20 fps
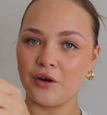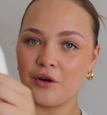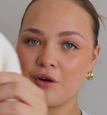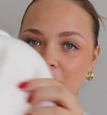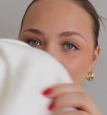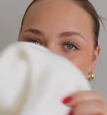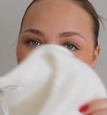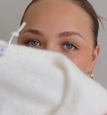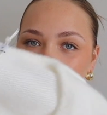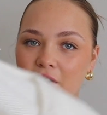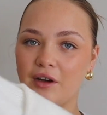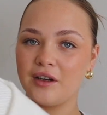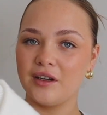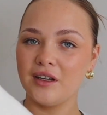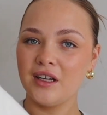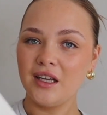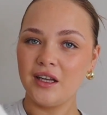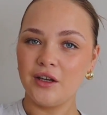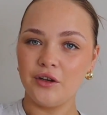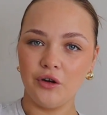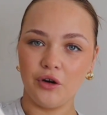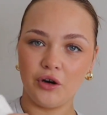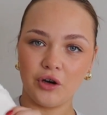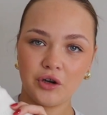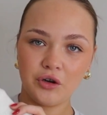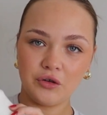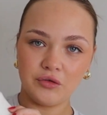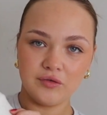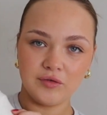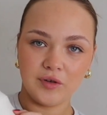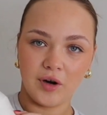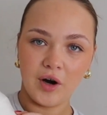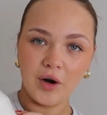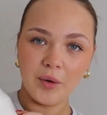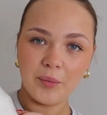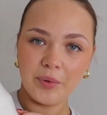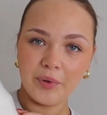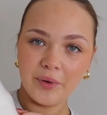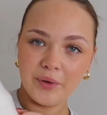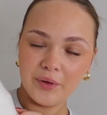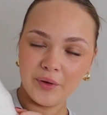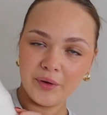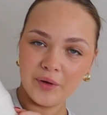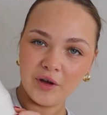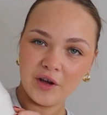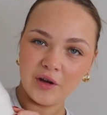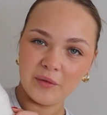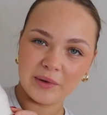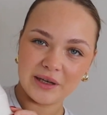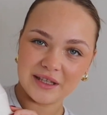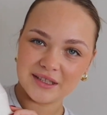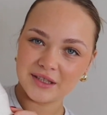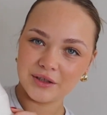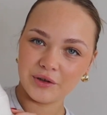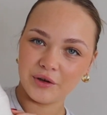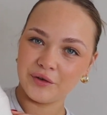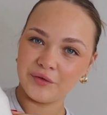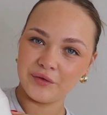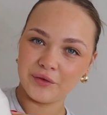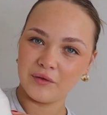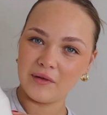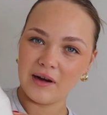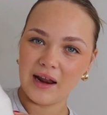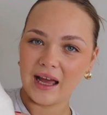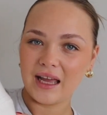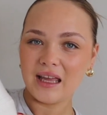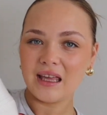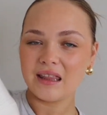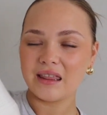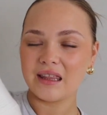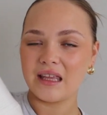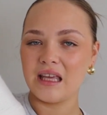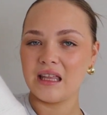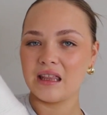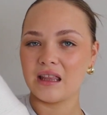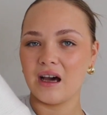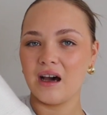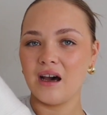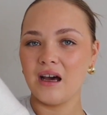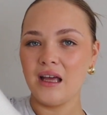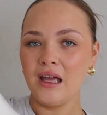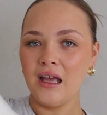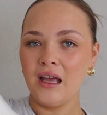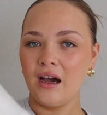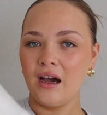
of a, not a crop, but it's not a full length either.